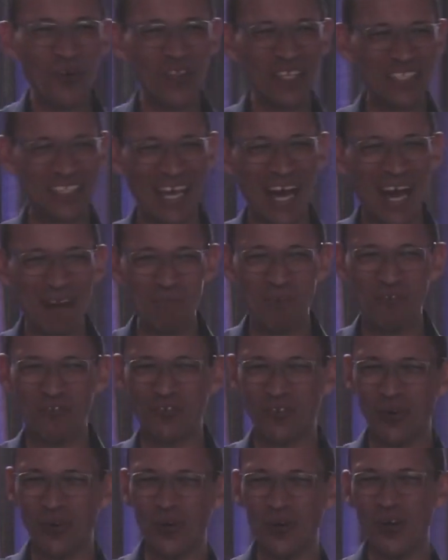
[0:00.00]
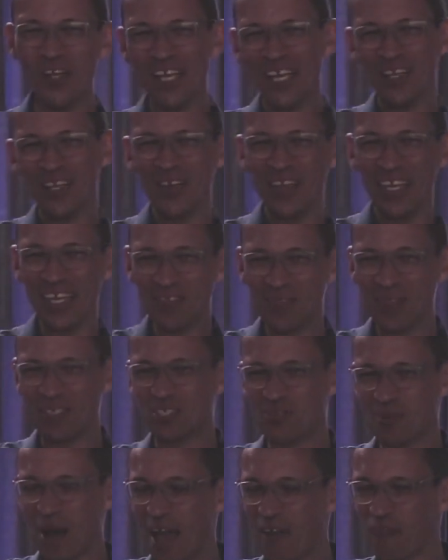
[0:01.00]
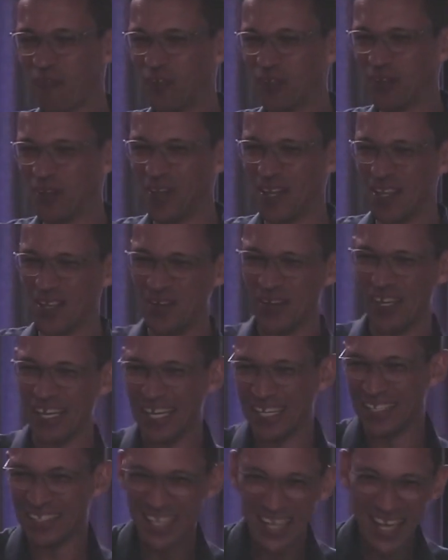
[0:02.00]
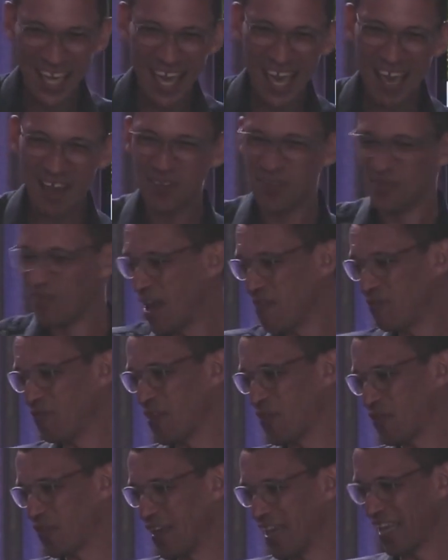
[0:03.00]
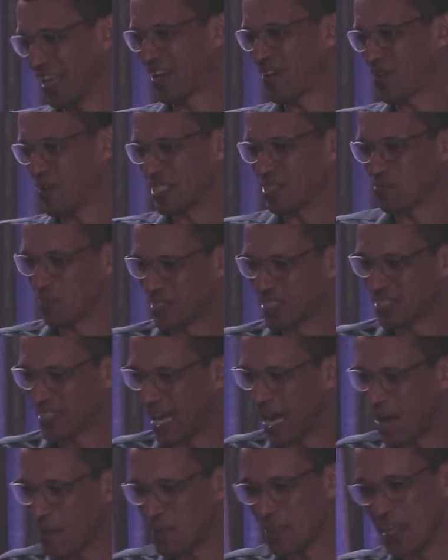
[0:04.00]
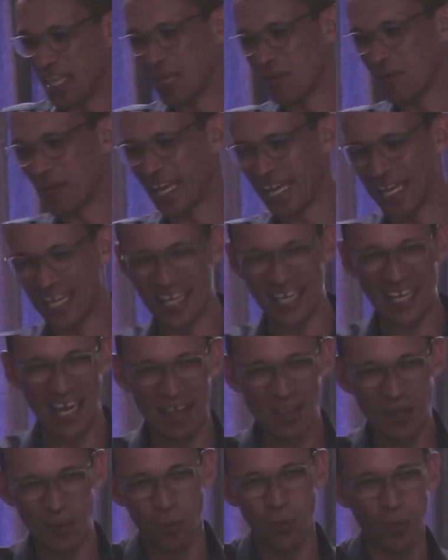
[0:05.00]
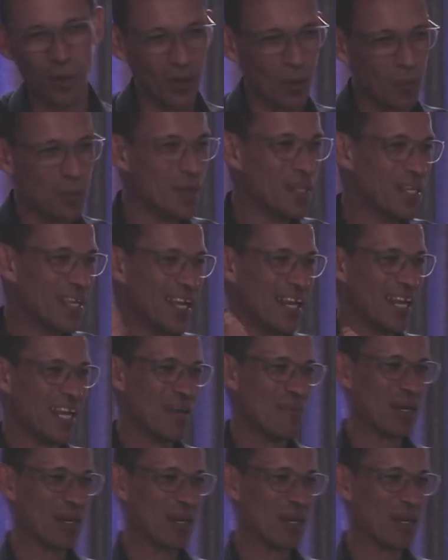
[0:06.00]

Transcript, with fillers: time, before you eat the trifle and you eat everything at Christmas time, and then you would get another wallop a little bit